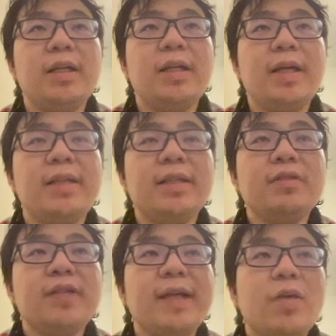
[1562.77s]
And
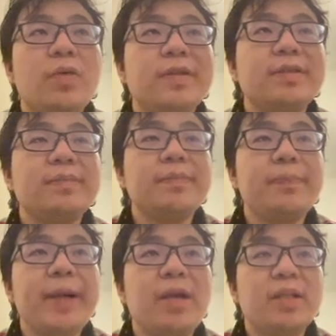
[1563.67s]
yesterday I was
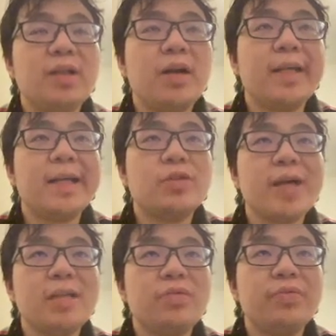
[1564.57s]
barely talking. I
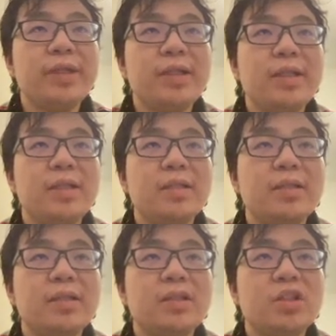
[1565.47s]
tried really
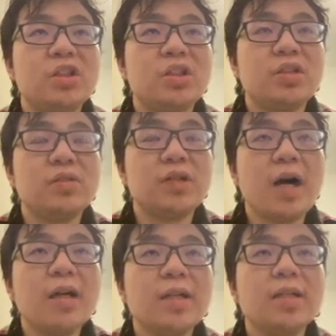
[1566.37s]
to
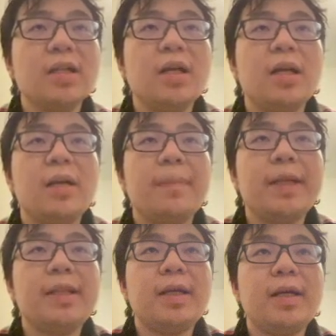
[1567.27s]
talk,
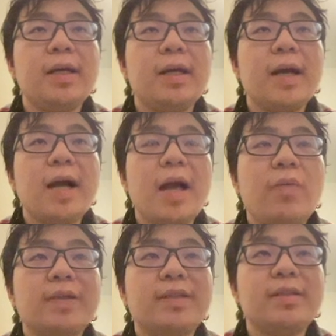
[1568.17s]
but I
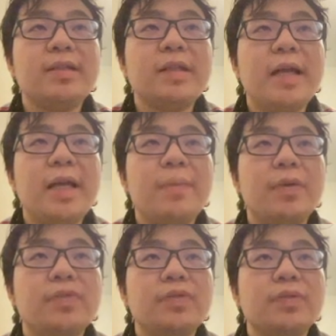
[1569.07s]
wasn't
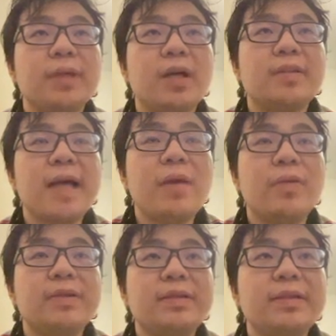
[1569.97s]
able to because I
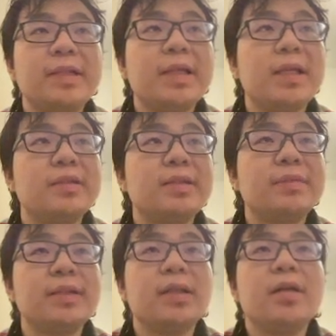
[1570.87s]
was thinking on
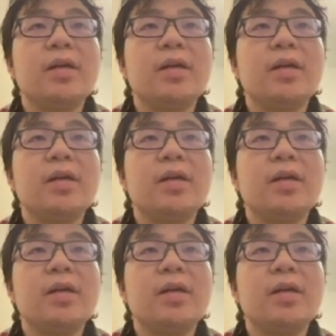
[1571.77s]
something.